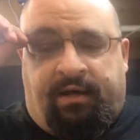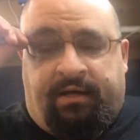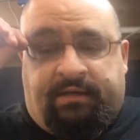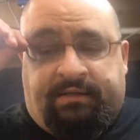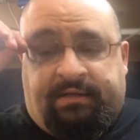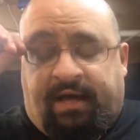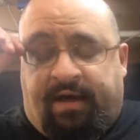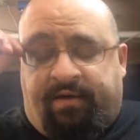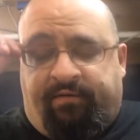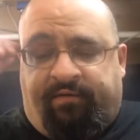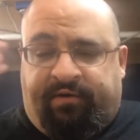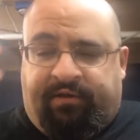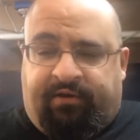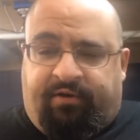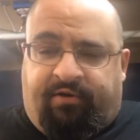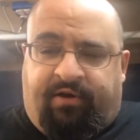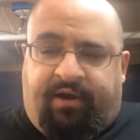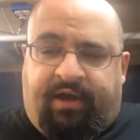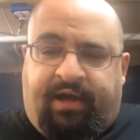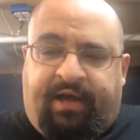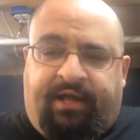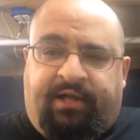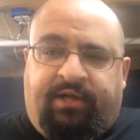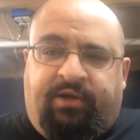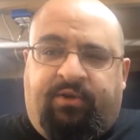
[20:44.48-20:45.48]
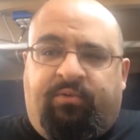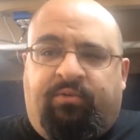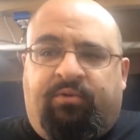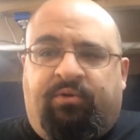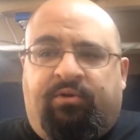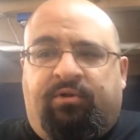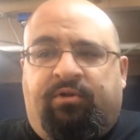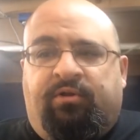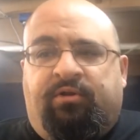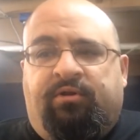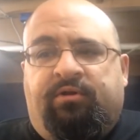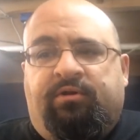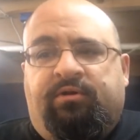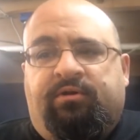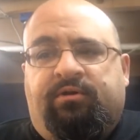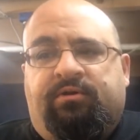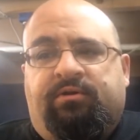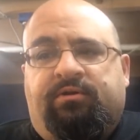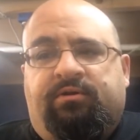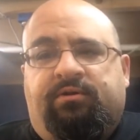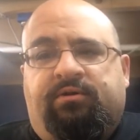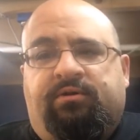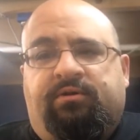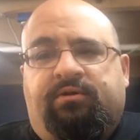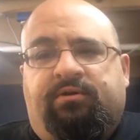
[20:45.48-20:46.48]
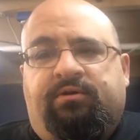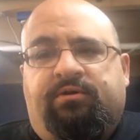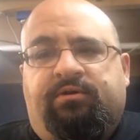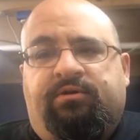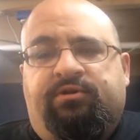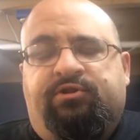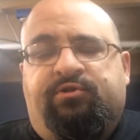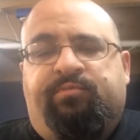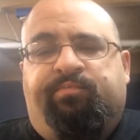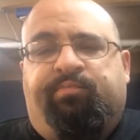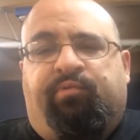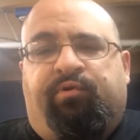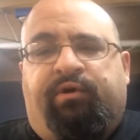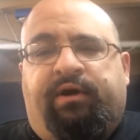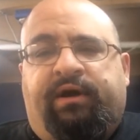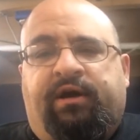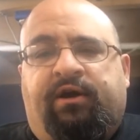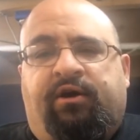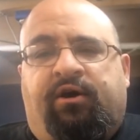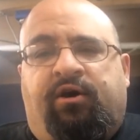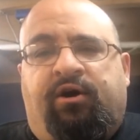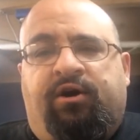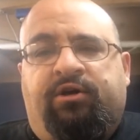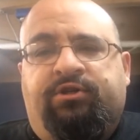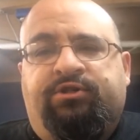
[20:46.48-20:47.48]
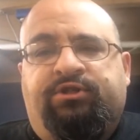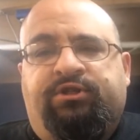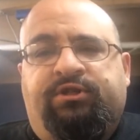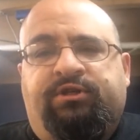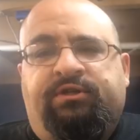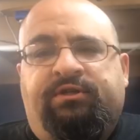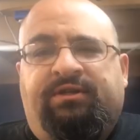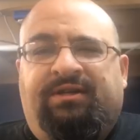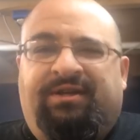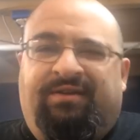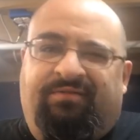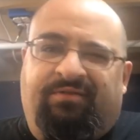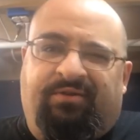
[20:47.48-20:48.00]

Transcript: Is having their annual spring auction,